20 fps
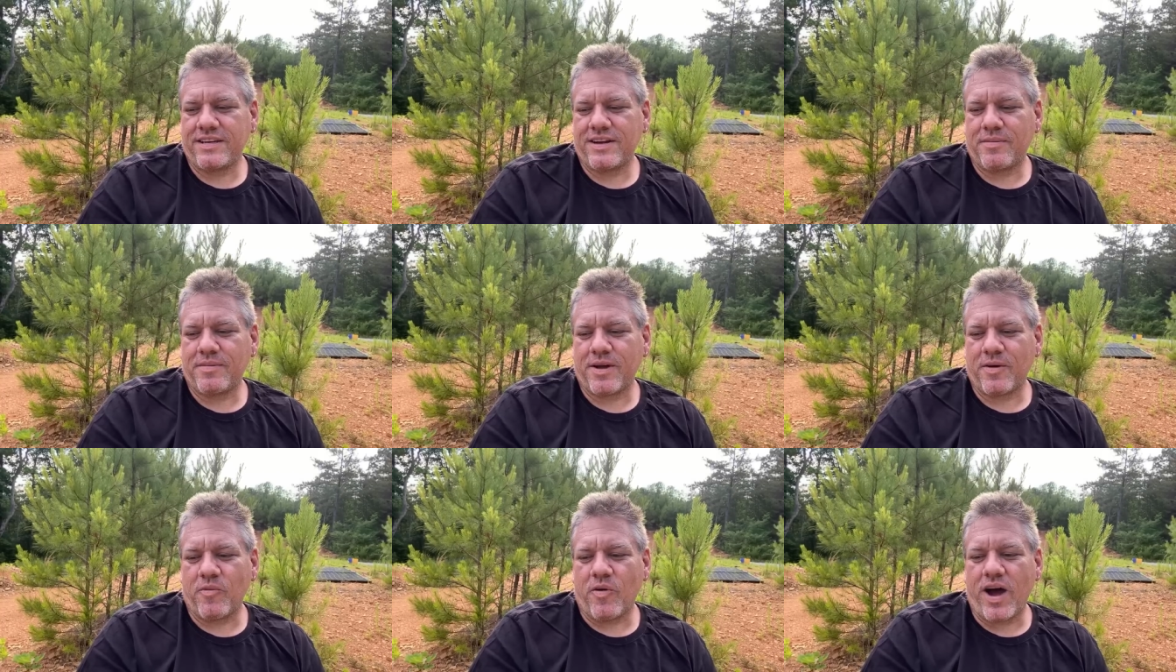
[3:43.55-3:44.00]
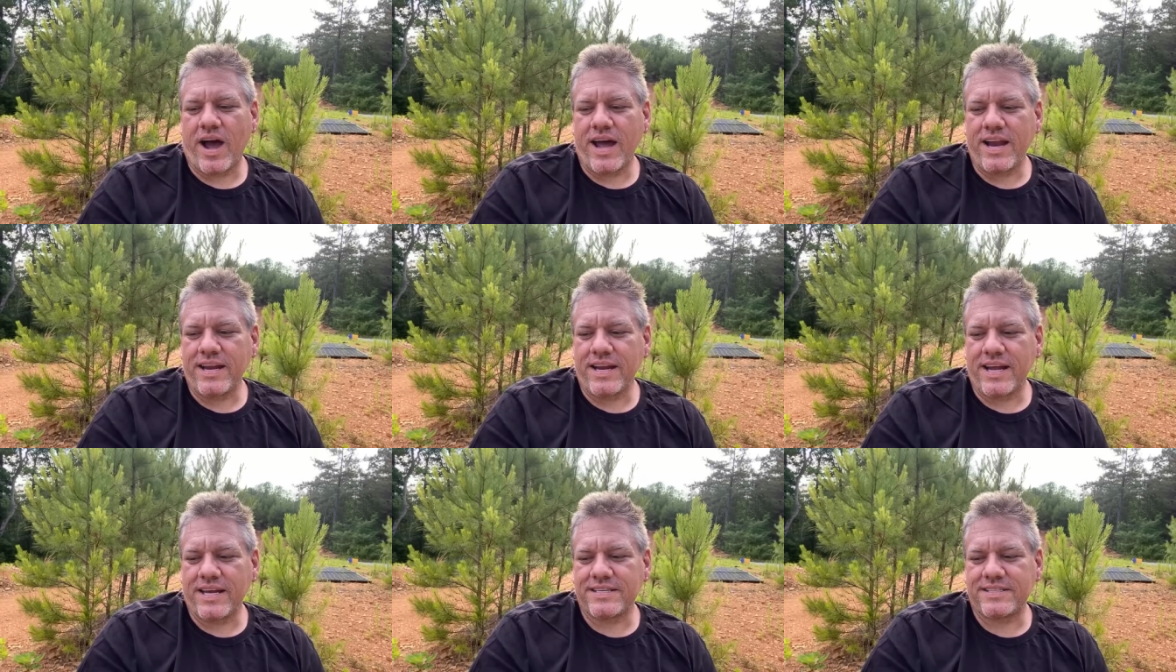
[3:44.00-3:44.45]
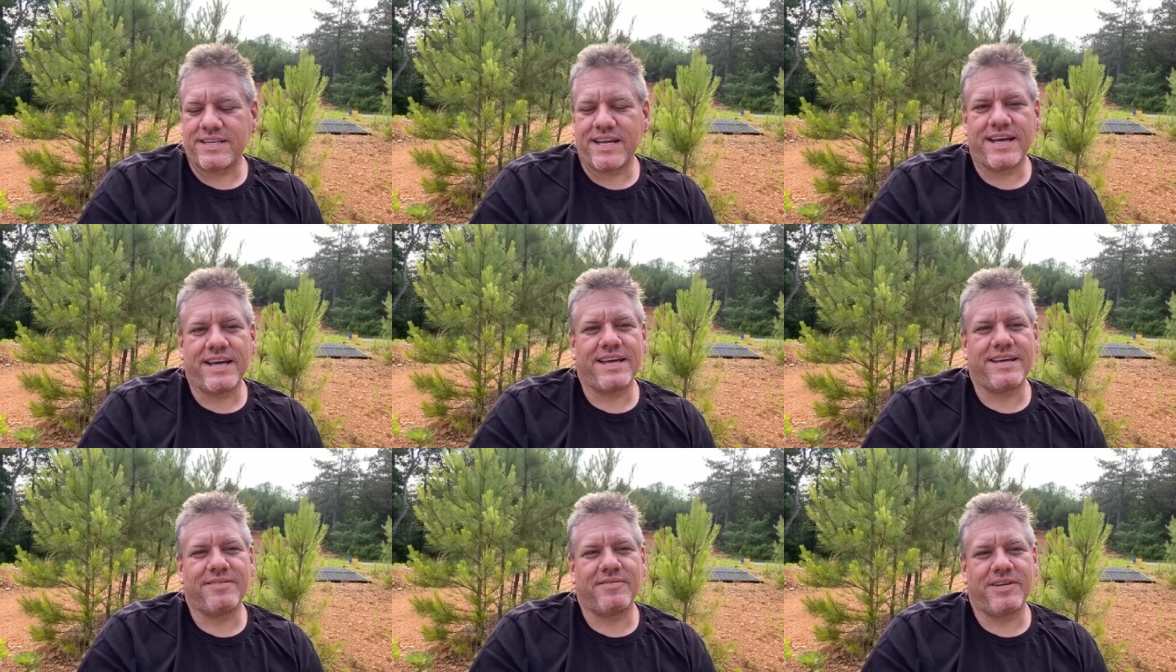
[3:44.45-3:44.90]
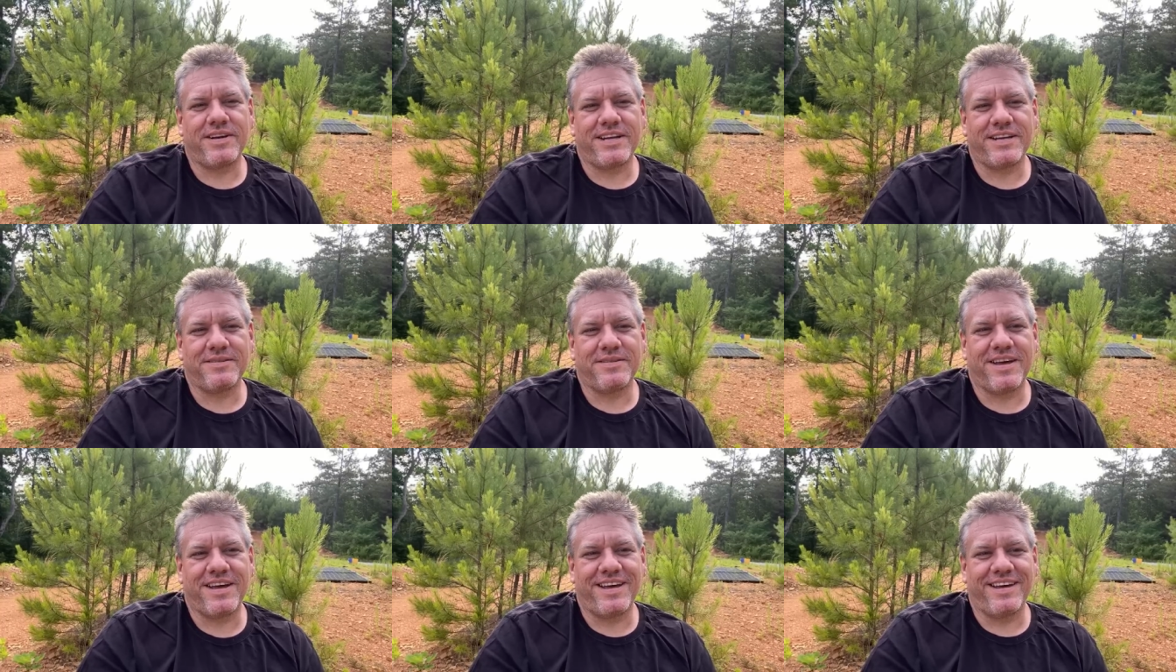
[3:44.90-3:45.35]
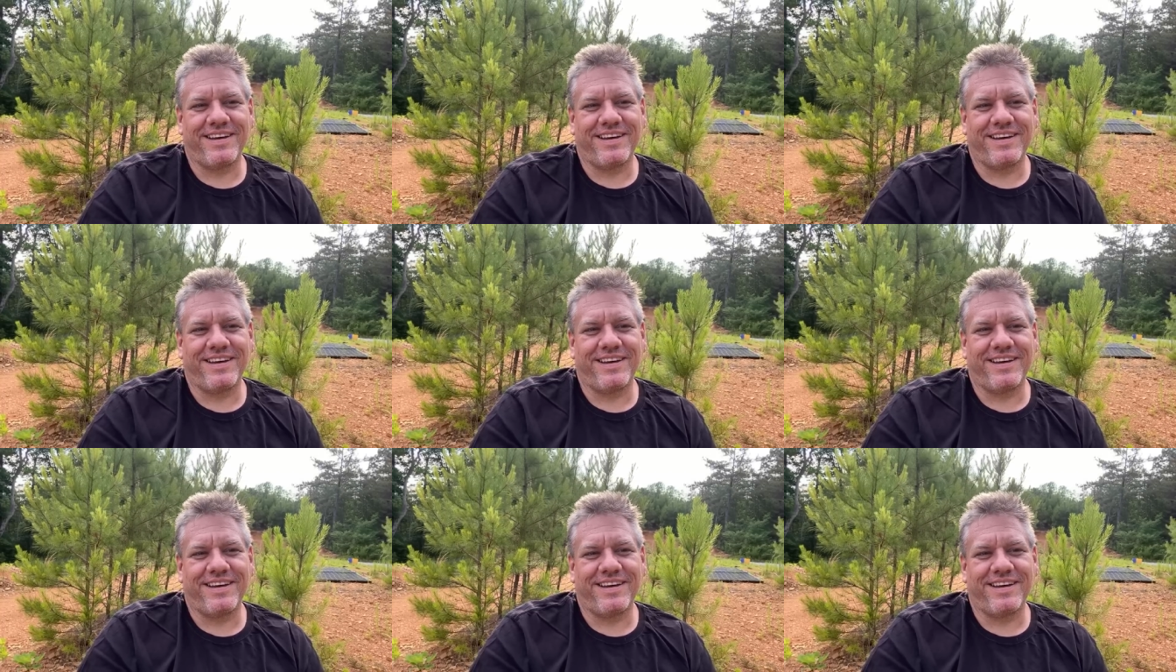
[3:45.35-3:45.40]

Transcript: I'm like, why did I say we don't